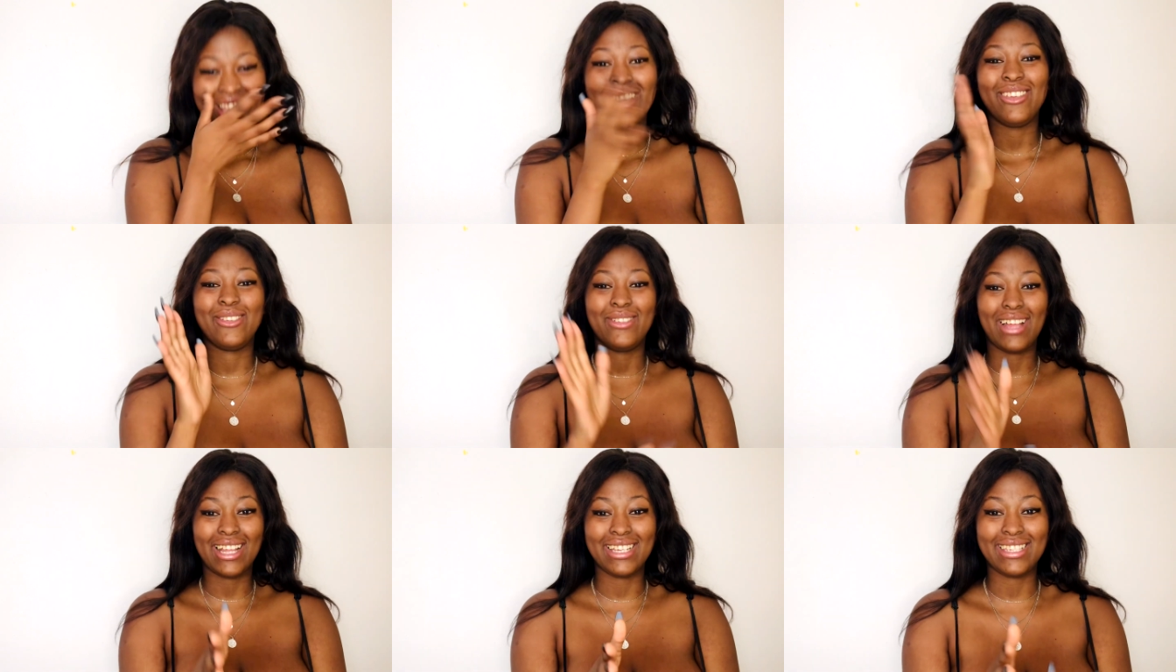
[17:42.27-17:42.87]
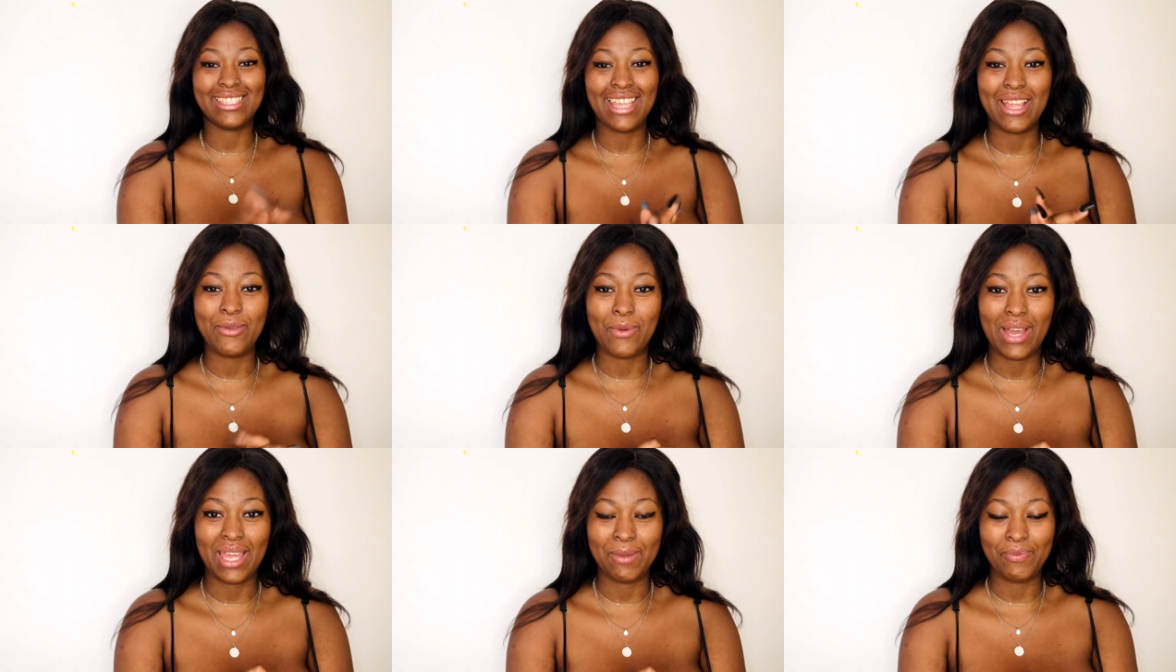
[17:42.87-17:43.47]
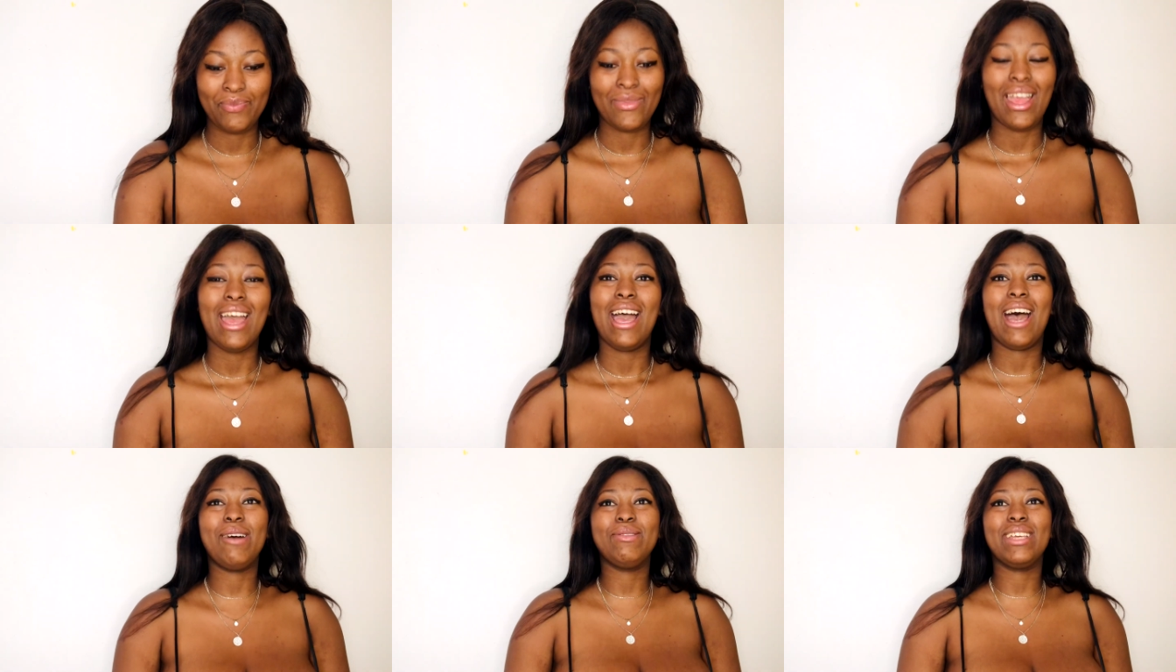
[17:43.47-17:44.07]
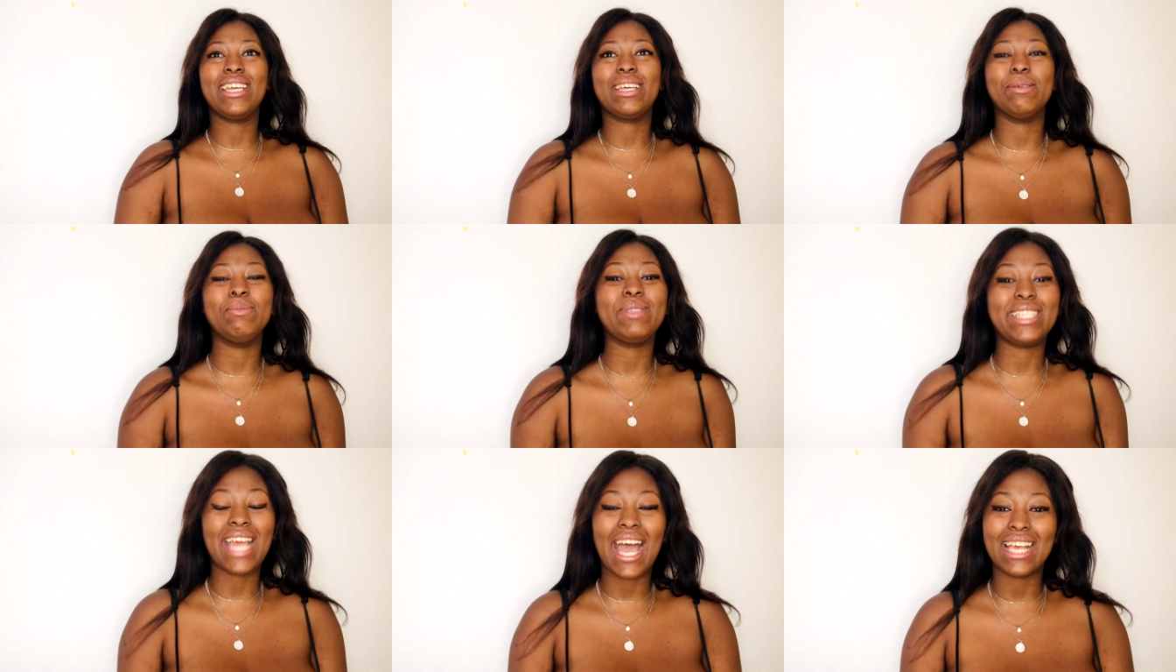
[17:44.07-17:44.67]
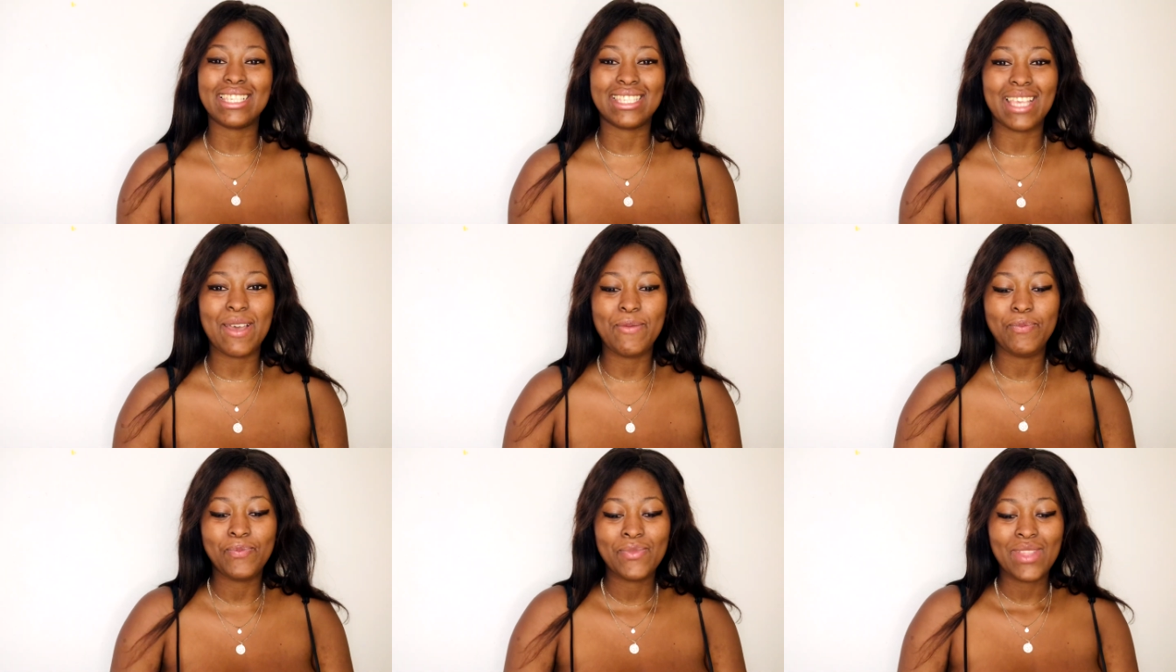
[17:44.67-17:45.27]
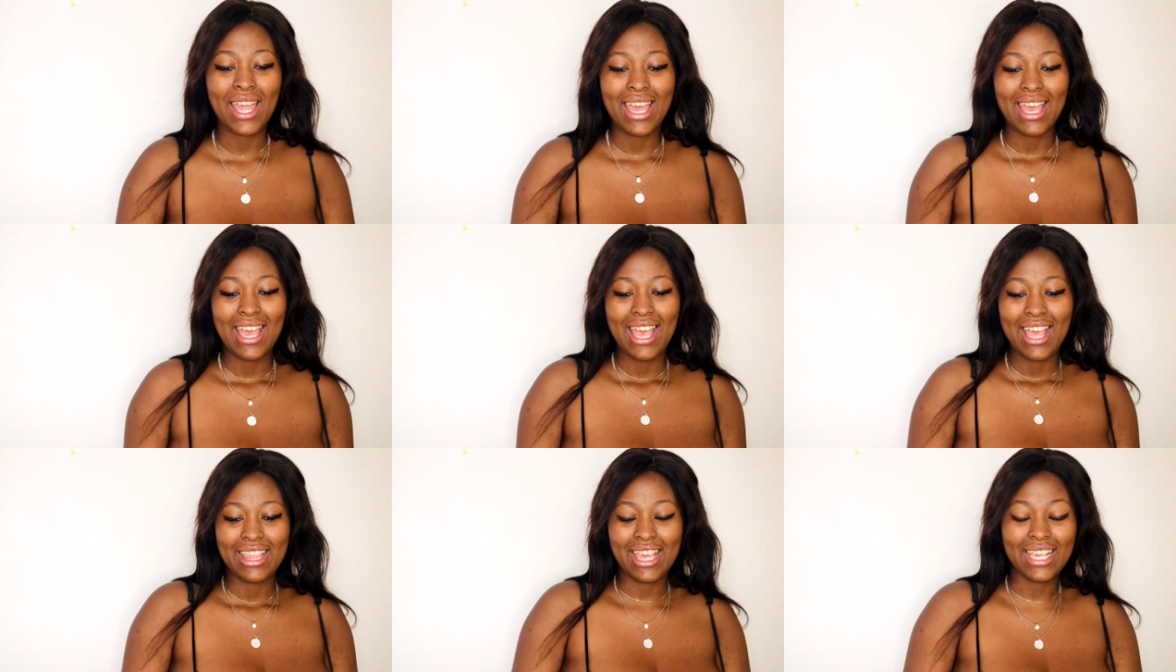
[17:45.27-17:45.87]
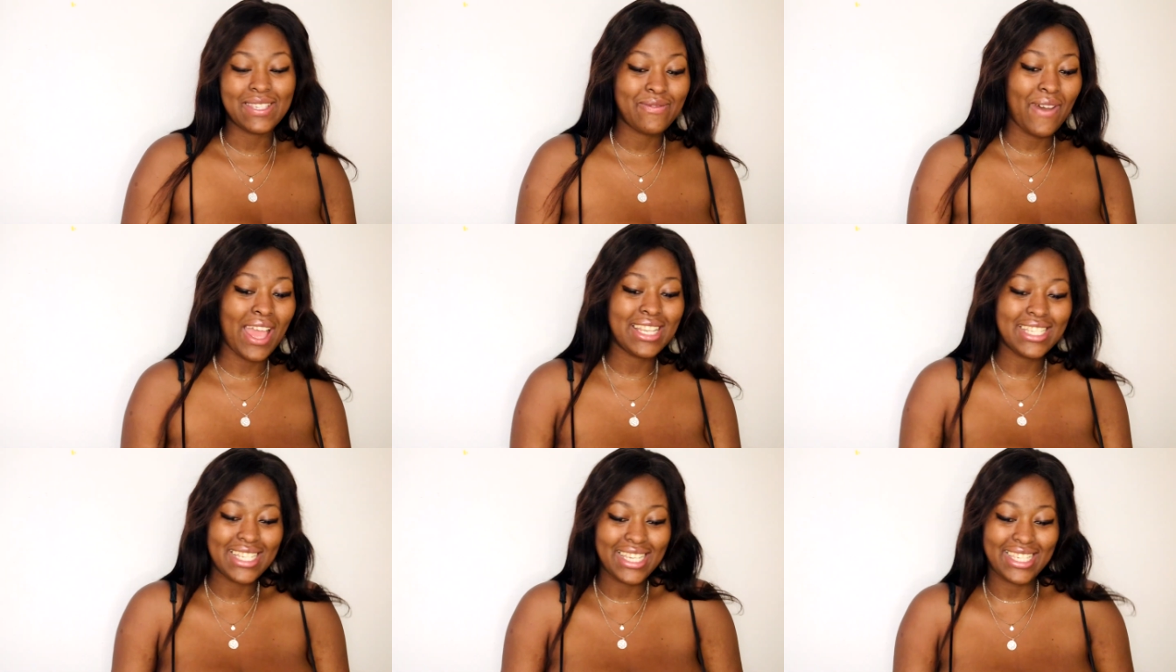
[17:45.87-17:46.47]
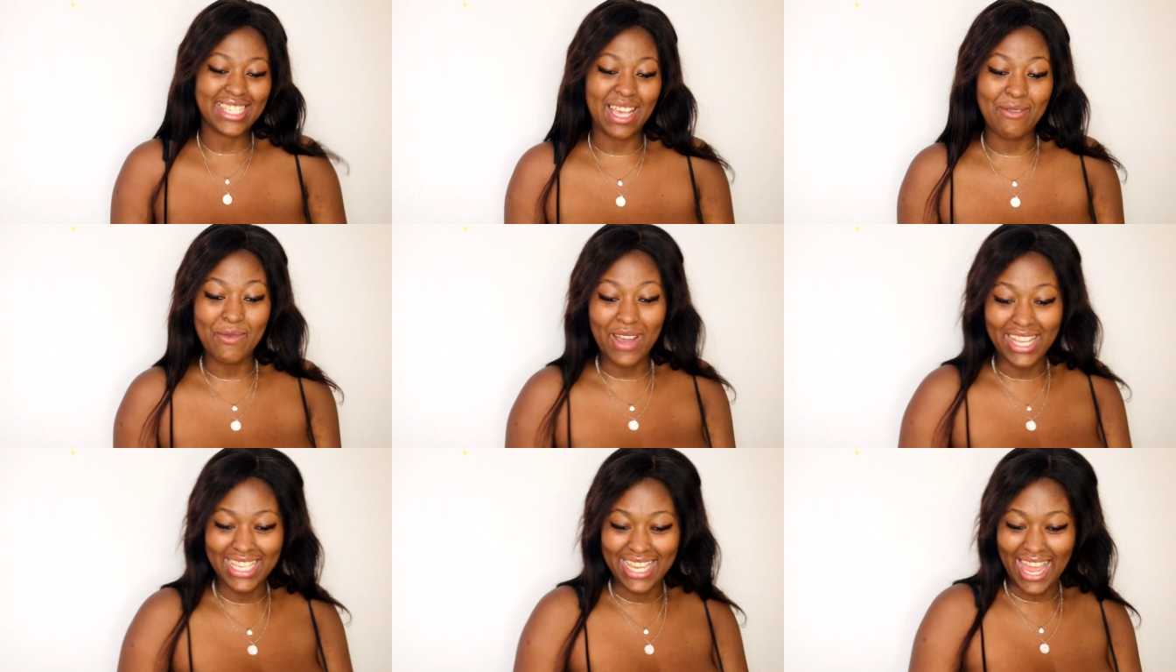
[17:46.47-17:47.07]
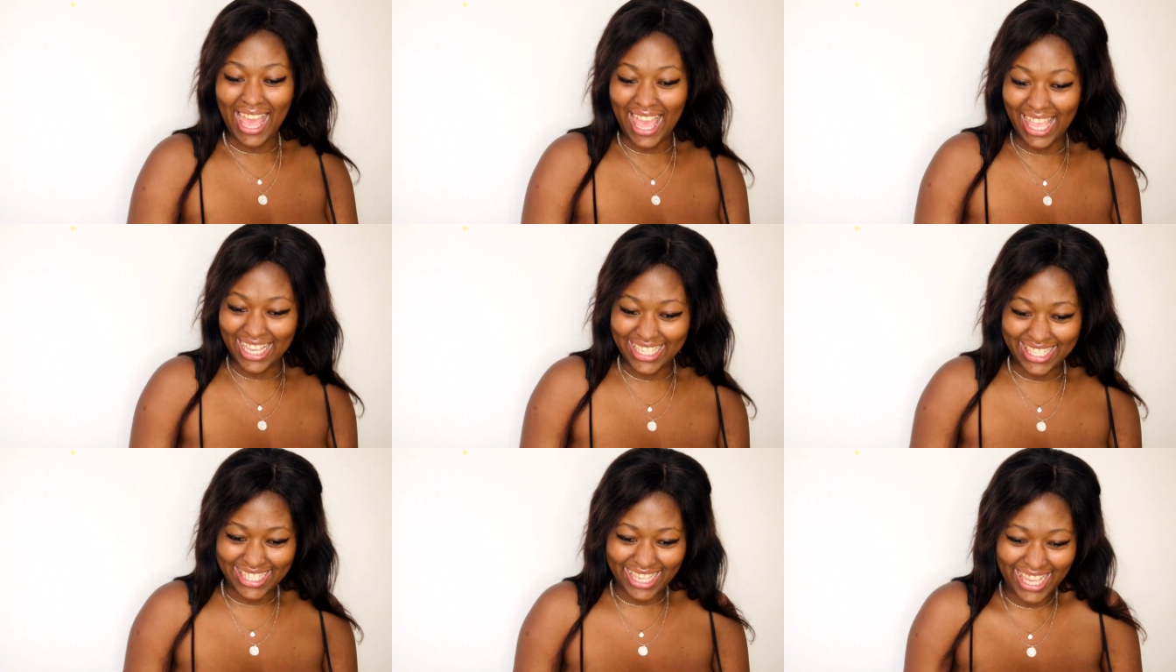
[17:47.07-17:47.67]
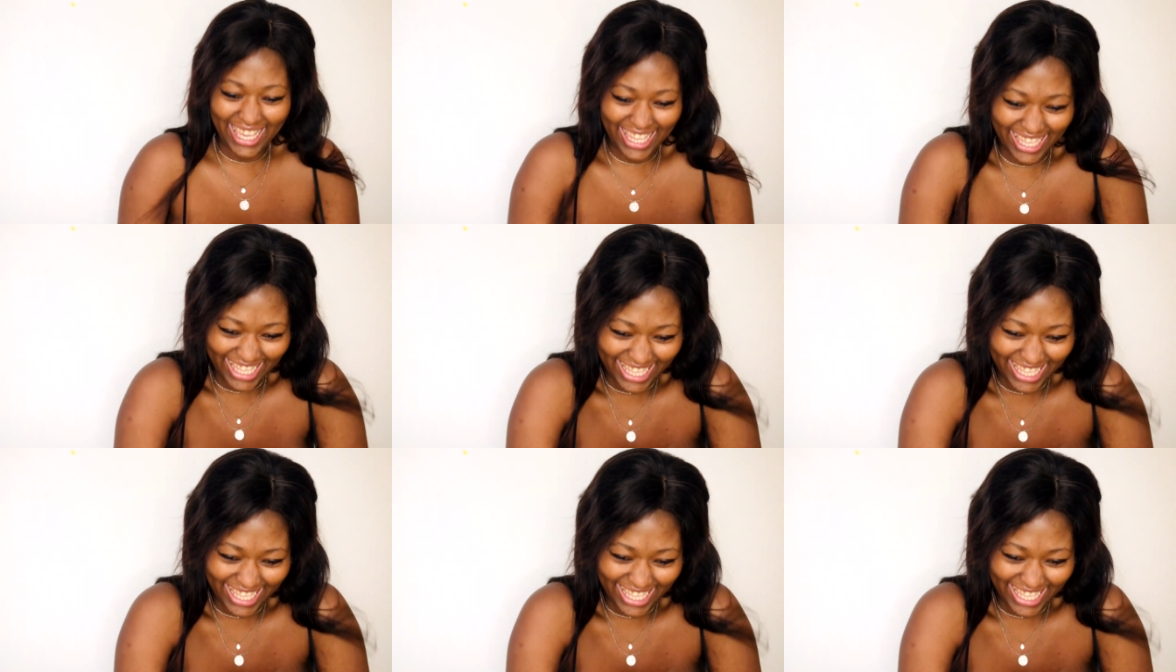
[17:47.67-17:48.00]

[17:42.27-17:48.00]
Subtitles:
You'll understand why. I'm like, Mtasa, there's finally someone nice.